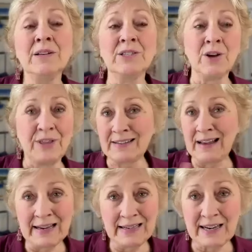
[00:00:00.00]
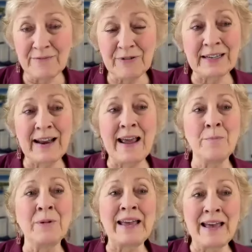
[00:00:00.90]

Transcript: So the scientific name,